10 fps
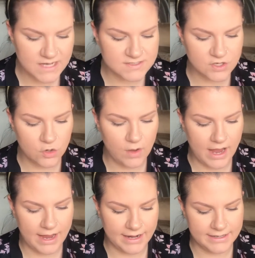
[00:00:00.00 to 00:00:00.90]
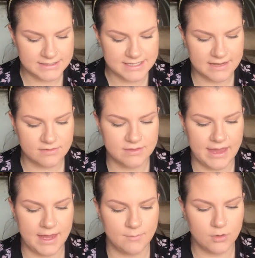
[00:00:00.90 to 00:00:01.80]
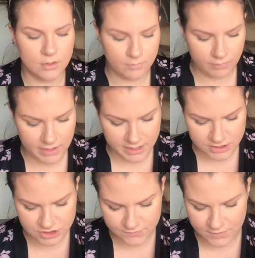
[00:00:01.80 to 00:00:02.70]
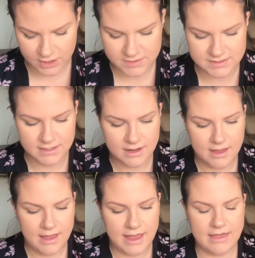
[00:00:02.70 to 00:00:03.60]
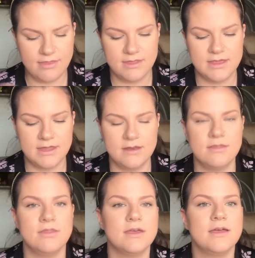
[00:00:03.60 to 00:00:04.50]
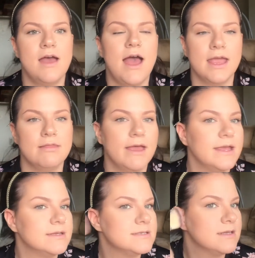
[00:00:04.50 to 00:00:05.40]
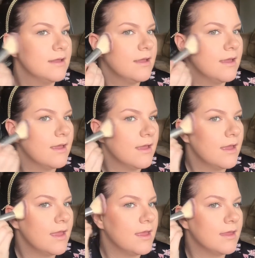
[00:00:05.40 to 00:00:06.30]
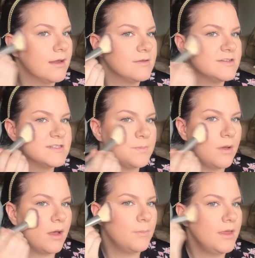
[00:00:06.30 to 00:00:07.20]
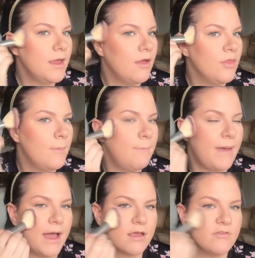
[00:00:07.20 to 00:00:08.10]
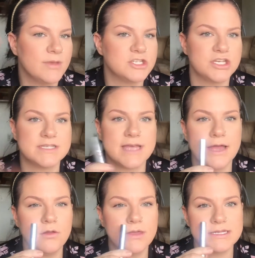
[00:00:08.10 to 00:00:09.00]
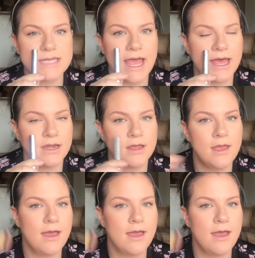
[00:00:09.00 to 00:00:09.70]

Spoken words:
So I take the amber blush first, and then the highlight, and I just pop it on the back of my cheeks. I don't like to add